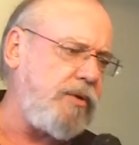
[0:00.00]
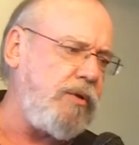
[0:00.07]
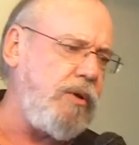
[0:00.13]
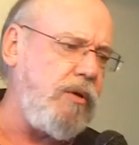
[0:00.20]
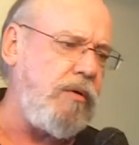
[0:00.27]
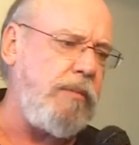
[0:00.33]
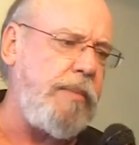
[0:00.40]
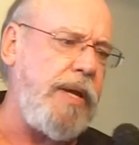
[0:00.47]
you
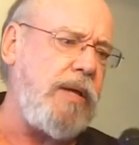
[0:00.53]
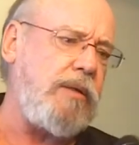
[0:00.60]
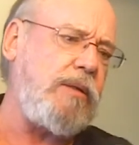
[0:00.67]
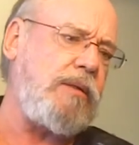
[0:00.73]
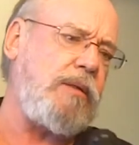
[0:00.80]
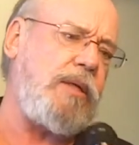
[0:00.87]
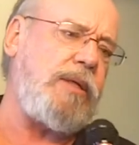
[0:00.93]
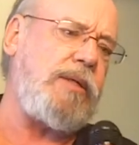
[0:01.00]
know
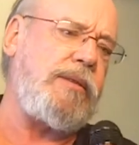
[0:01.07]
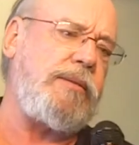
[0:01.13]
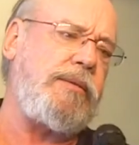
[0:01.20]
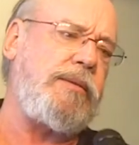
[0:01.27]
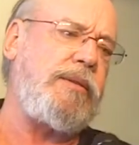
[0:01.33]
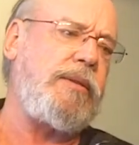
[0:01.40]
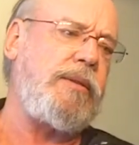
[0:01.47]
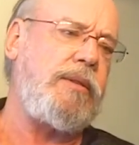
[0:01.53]
about
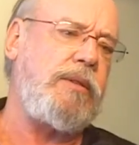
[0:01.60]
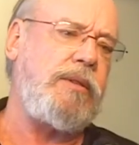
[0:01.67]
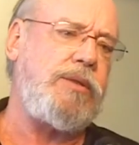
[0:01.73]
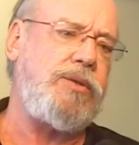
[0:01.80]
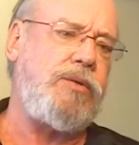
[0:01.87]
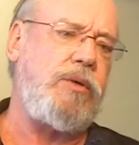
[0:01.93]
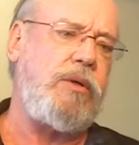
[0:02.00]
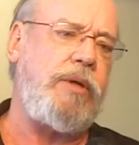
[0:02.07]
the
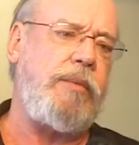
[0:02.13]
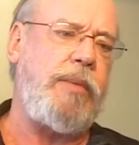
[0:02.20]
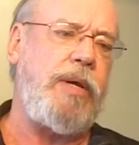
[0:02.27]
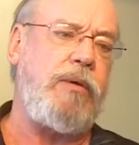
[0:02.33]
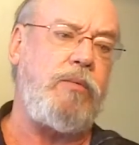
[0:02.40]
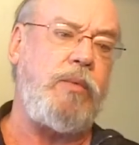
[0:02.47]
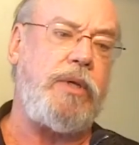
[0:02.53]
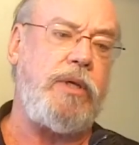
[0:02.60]
story
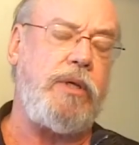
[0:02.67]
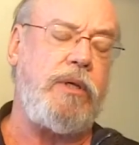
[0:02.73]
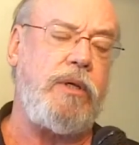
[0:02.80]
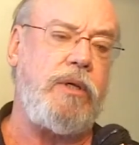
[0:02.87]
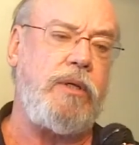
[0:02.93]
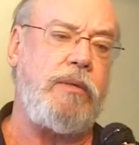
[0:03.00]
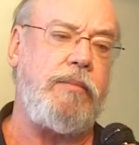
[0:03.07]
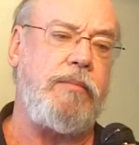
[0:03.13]
about when
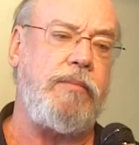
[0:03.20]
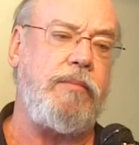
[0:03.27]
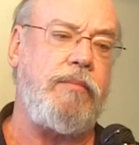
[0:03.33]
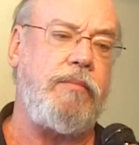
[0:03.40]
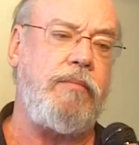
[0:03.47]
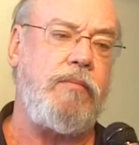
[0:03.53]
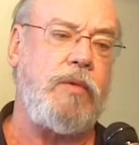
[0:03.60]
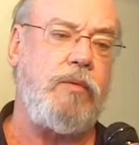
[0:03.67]

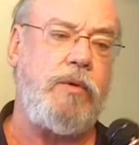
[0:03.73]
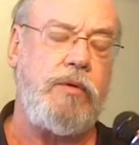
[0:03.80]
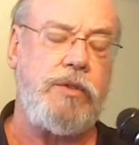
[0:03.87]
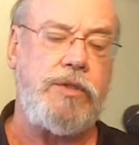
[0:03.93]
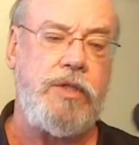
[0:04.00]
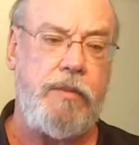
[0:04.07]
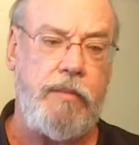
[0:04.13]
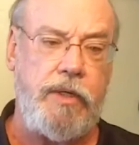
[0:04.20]
we were
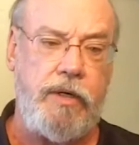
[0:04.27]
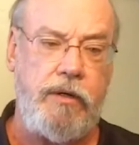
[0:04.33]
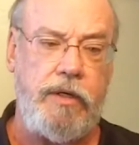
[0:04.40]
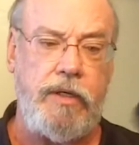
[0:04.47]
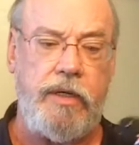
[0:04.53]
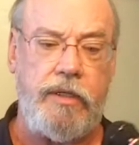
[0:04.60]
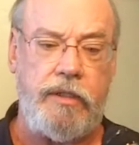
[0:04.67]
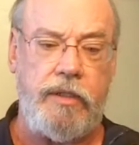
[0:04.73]
in seminary
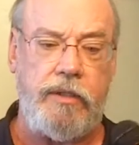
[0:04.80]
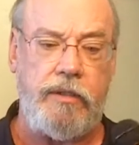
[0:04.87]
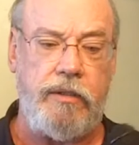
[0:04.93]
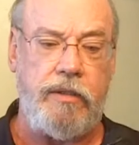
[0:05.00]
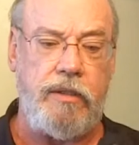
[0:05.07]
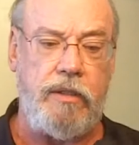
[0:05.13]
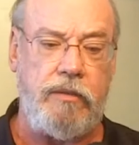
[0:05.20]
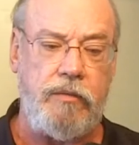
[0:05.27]
and
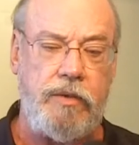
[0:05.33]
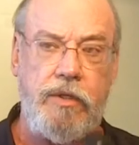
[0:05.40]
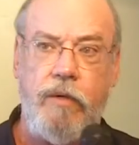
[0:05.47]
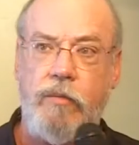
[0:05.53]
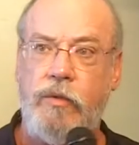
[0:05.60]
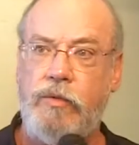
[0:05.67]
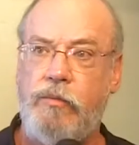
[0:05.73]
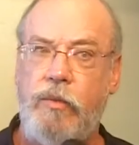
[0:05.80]
Eileen was
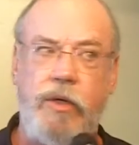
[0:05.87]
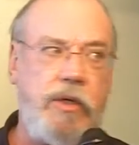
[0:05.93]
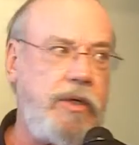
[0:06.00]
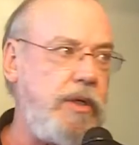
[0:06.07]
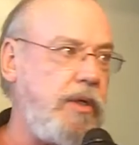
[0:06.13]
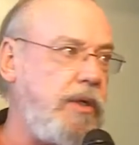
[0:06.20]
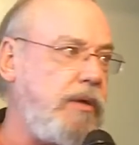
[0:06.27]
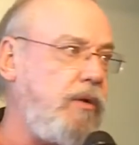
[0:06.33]
almost
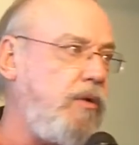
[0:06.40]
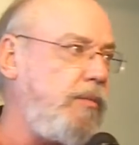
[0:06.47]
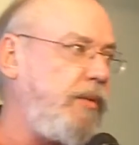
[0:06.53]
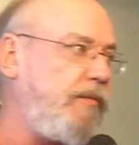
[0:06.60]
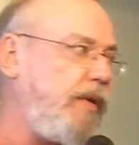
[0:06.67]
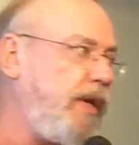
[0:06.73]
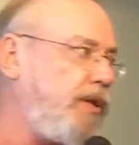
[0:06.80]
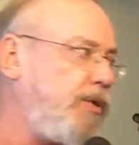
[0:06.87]
murdered in a
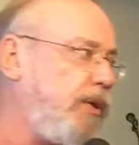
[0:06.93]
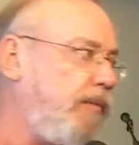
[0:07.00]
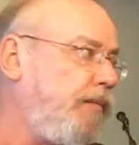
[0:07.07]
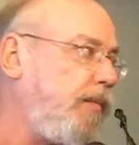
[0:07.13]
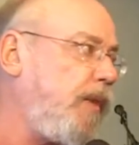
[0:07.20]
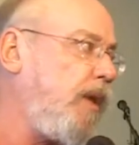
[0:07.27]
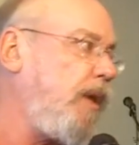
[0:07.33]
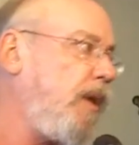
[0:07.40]
home
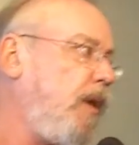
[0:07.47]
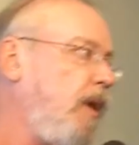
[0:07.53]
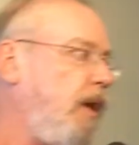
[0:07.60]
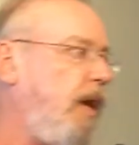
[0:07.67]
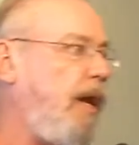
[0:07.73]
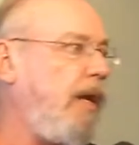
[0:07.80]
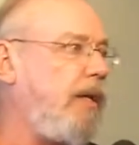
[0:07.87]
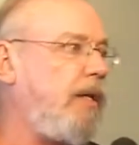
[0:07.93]
invasion.
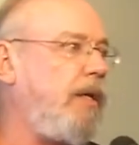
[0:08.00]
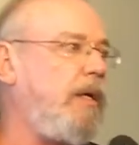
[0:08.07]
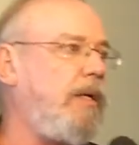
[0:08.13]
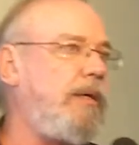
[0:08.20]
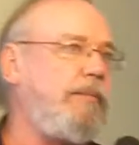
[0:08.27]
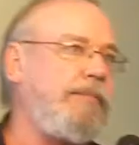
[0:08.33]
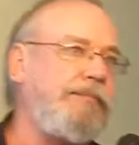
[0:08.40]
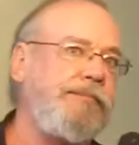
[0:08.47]
And
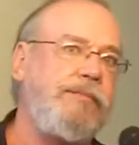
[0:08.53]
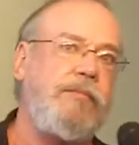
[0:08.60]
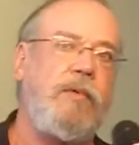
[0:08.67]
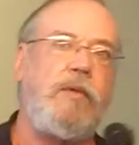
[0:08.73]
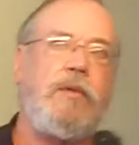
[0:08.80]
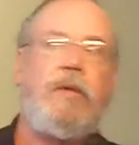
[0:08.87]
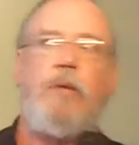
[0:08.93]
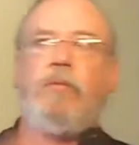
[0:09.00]

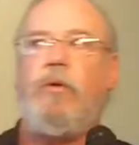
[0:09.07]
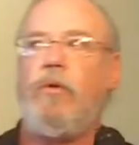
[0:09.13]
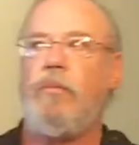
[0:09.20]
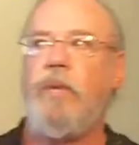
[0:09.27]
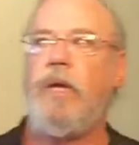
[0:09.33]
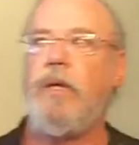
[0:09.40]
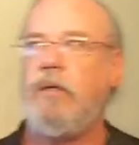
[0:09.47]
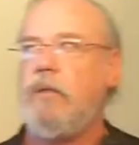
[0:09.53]
I wrote
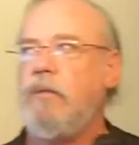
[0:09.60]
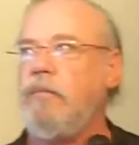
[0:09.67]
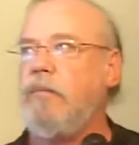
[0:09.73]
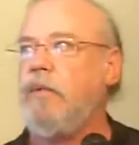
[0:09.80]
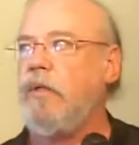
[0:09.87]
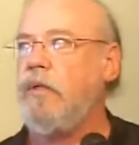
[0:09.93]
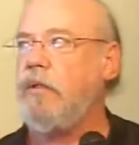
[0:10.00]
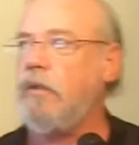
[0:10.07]
about it
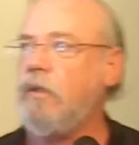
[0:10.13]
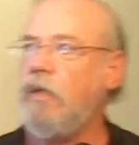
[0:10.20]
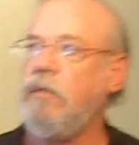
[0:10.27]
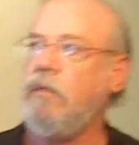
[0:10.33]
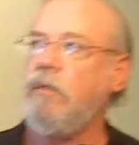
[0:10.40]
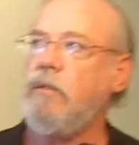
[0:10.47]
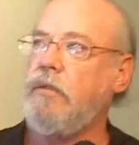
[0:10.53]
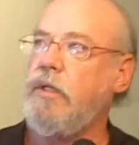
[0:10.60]
in
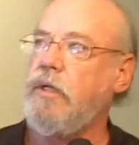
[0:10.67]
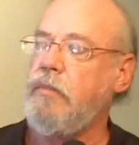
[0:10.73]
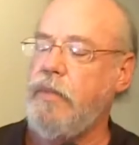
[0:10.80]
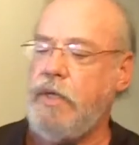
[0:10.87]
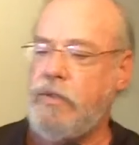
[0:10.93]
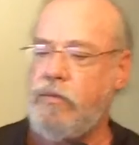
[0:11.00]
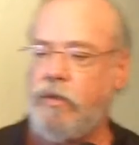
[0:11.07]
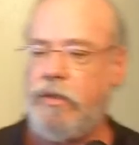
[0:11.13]
Getting
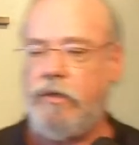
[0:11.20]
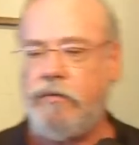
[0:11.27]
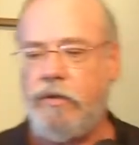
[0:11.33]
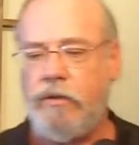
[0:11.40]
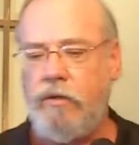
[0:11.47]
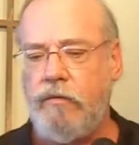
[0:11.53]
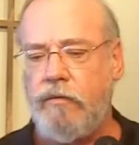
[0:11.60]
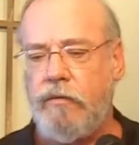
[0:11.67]
Past What You Never
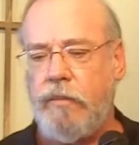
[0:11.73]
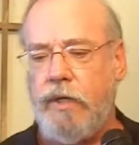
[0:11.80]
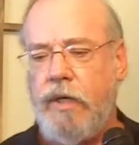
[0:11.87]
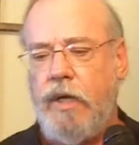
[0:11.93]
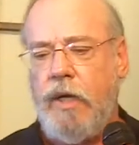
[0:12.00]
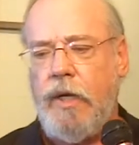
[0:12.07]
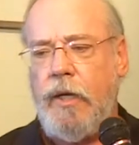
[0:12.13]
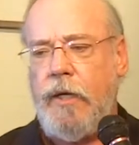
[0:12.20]
Get Over,
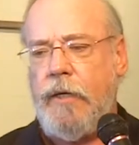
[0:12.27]
but